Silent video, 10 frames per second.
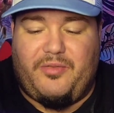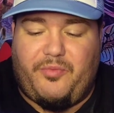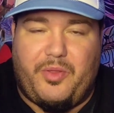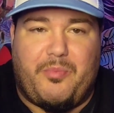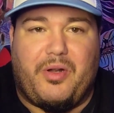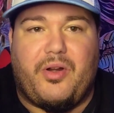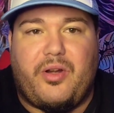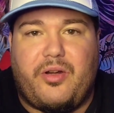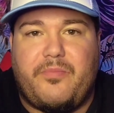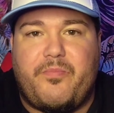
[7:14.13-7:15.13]
for the
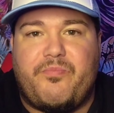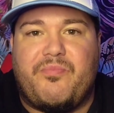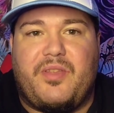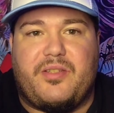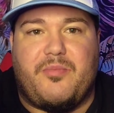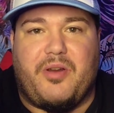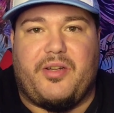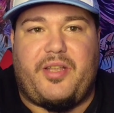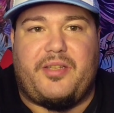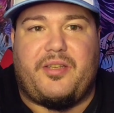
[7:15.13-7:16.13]
burger, because the
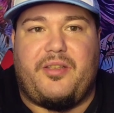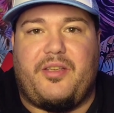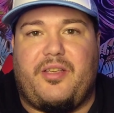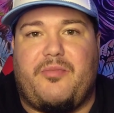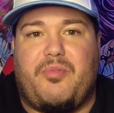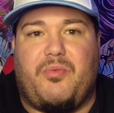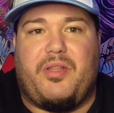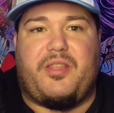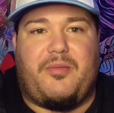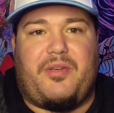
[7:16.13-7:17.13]
burger tastes good, but
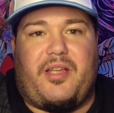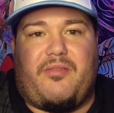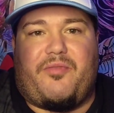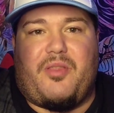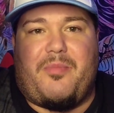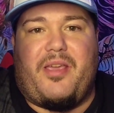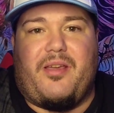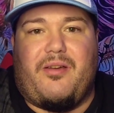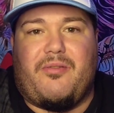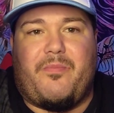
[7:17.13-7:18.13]
one thumb down for the
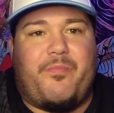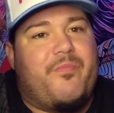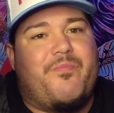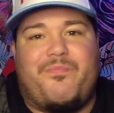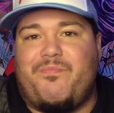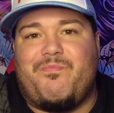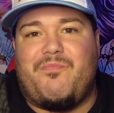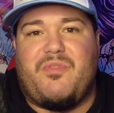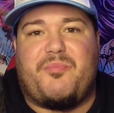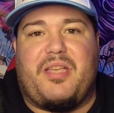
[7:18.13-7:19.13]
mayo.
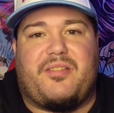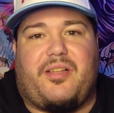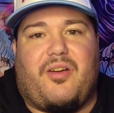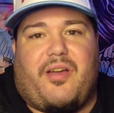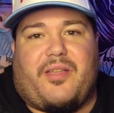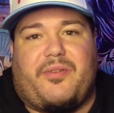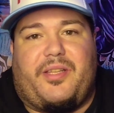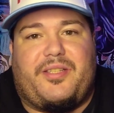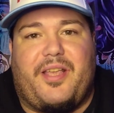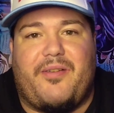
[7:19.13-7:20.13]
It's basically all I can
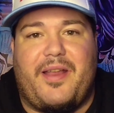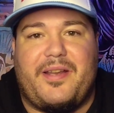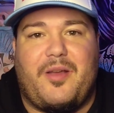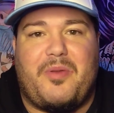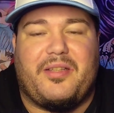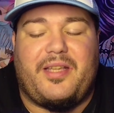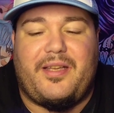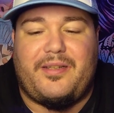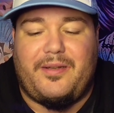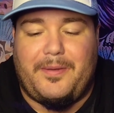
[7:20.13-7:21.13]
really say right now about
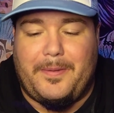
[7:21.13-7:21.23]
that.